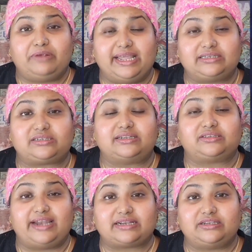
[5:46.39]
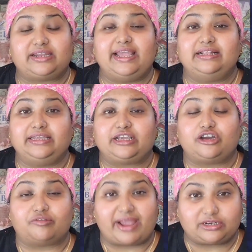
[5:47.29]
placed and selected in the
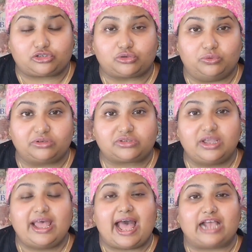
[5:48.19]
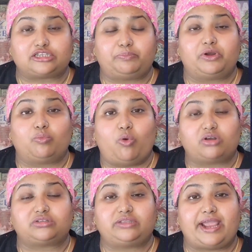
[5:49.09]
correct schools as per
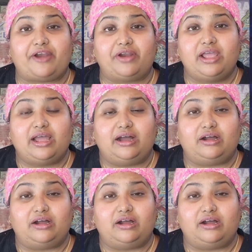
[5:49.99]
what their